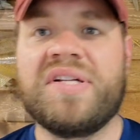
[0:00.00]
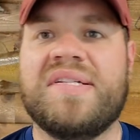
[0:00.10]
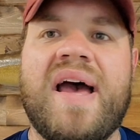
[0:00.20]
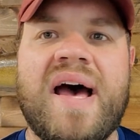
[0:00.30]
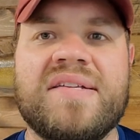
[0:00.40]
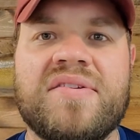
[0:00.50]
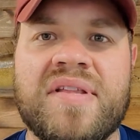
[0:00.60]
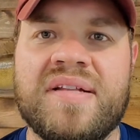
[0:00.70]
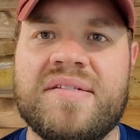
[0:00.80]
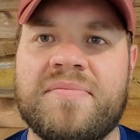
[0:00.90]
a hassle
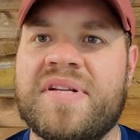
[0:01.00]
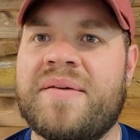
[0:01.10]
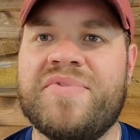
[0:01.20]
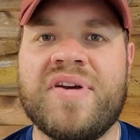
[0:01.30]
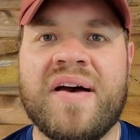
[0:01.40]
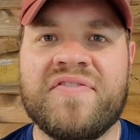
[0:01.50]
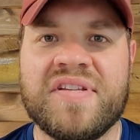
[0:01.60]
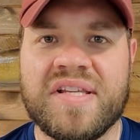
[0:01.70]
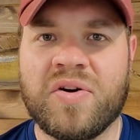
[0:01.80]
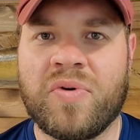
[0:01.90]
that sometimes you have to
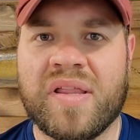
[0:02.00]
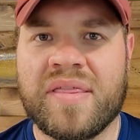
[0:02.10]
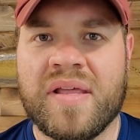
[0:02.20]
deal with.